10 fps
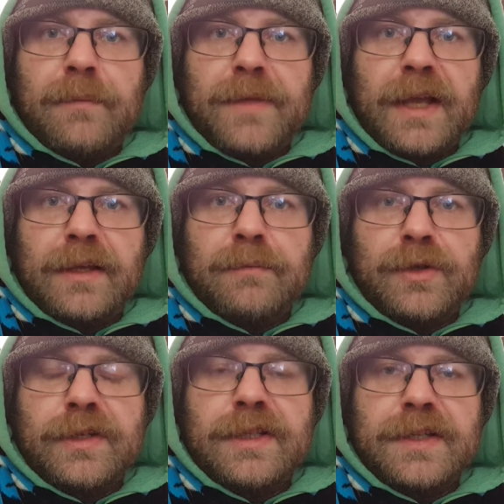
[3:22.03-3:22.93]
up that
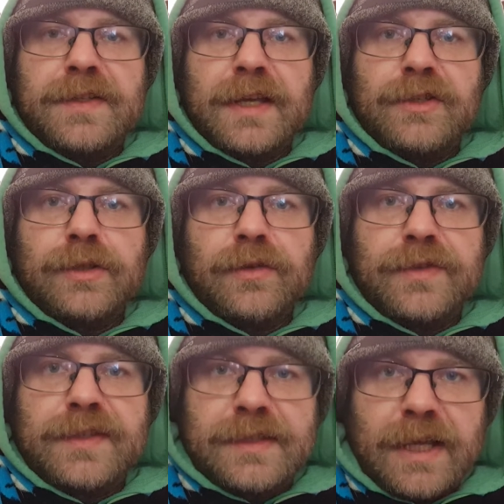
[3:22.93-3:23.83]
community section
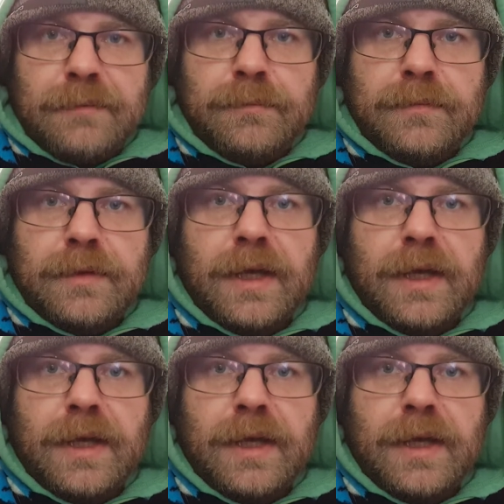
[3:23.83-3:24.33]
on Steam,